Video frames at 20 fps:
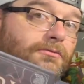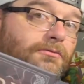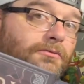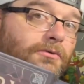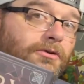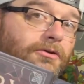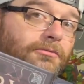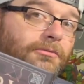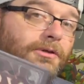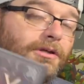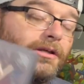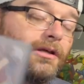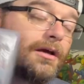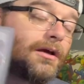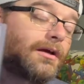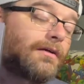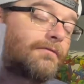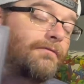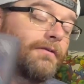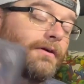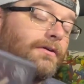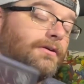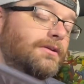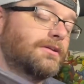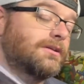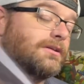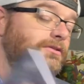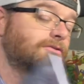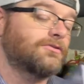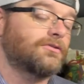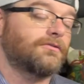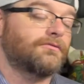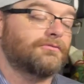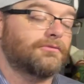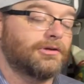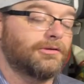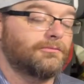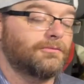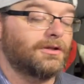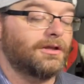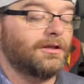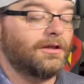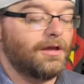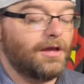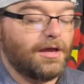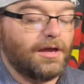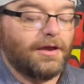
Ruby, Fairy Tales of Remnant.